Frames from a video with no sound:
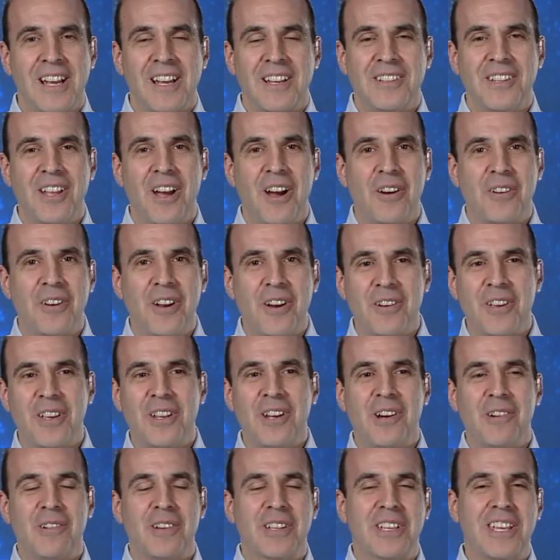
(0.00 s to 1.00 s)
No, you
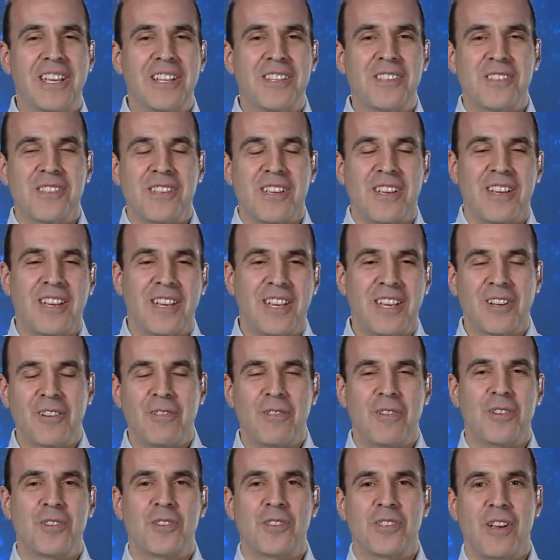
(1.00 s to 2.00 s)
know, it gets, of
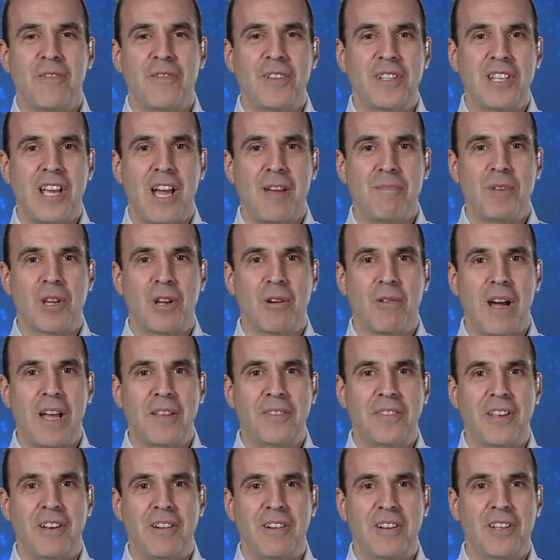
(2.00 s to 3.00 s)
course, every time you go
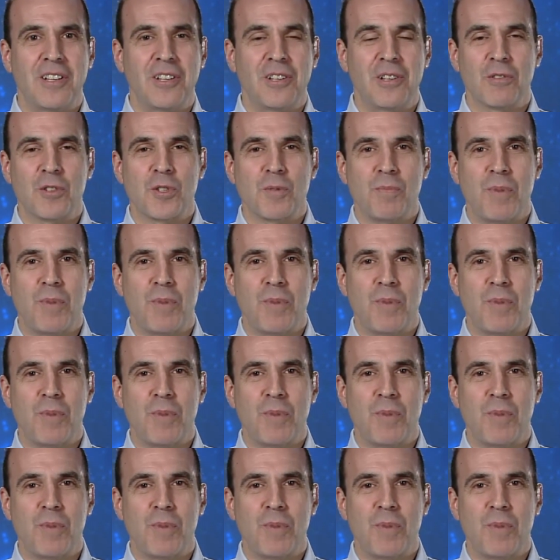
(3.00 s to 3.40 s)
out there and you do a